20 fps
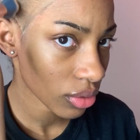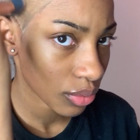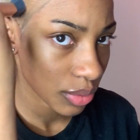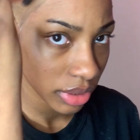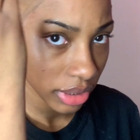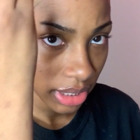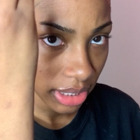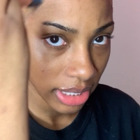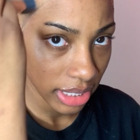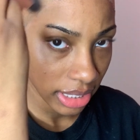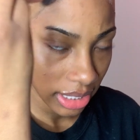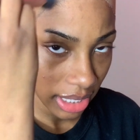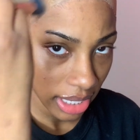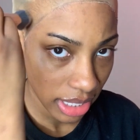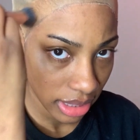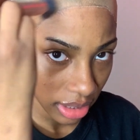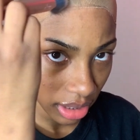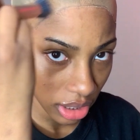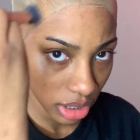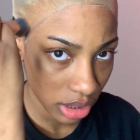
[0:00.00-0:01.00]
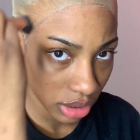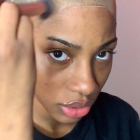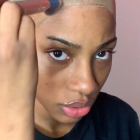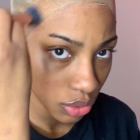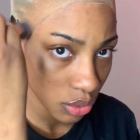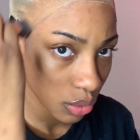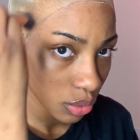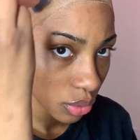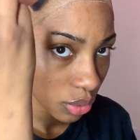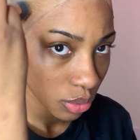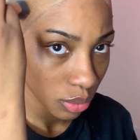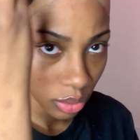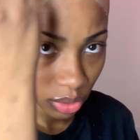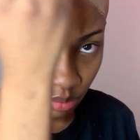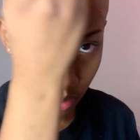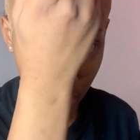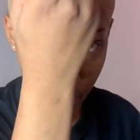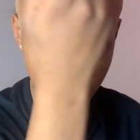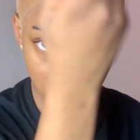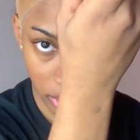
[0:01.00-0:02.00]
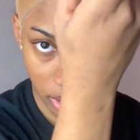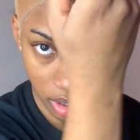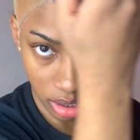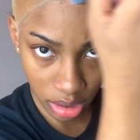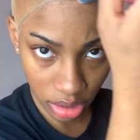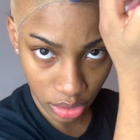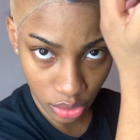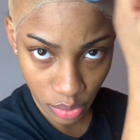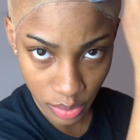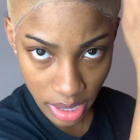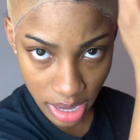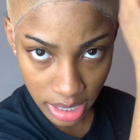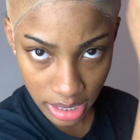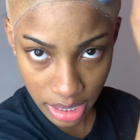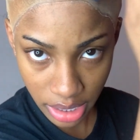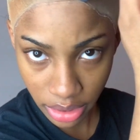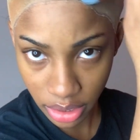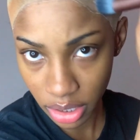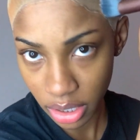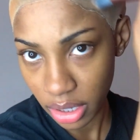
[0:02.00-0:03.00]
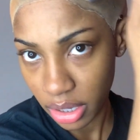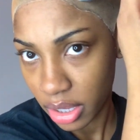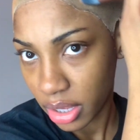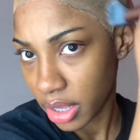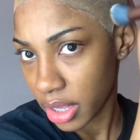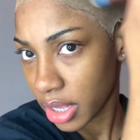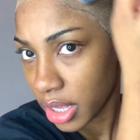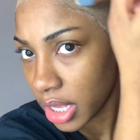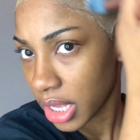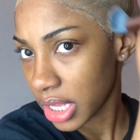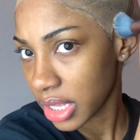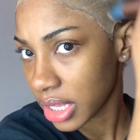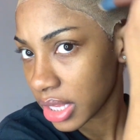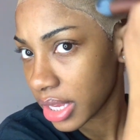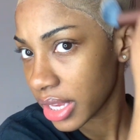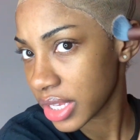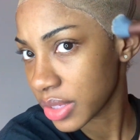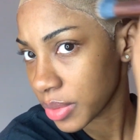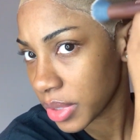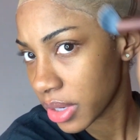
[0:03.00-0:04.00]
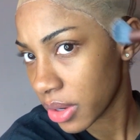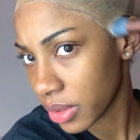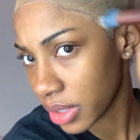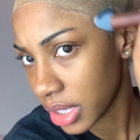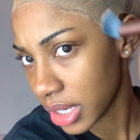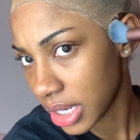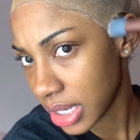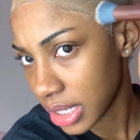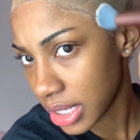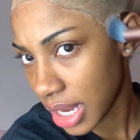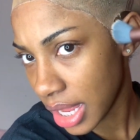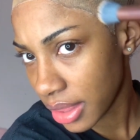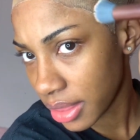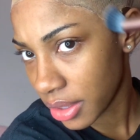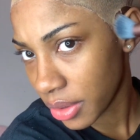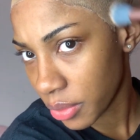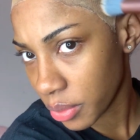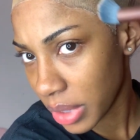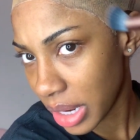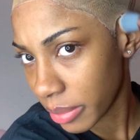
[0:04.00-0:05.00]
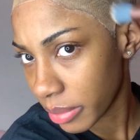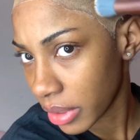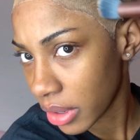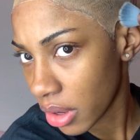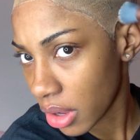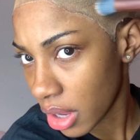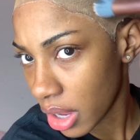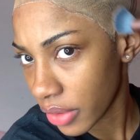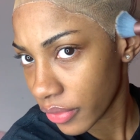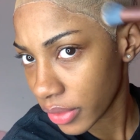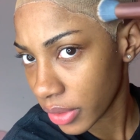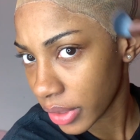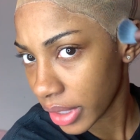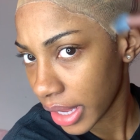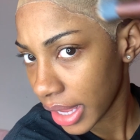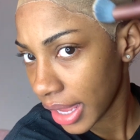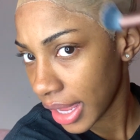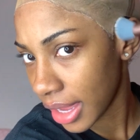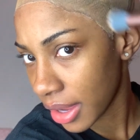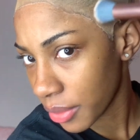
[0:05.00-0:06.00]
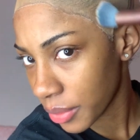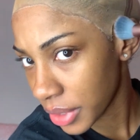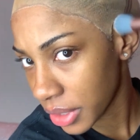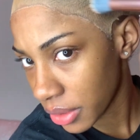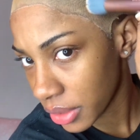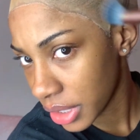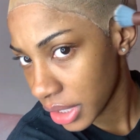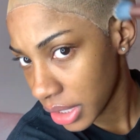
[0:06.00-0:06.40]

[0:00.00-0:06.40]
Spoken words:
you have an oily foundation like me, you're only gonna use it very, very so lightly. You only need a very light tint of it.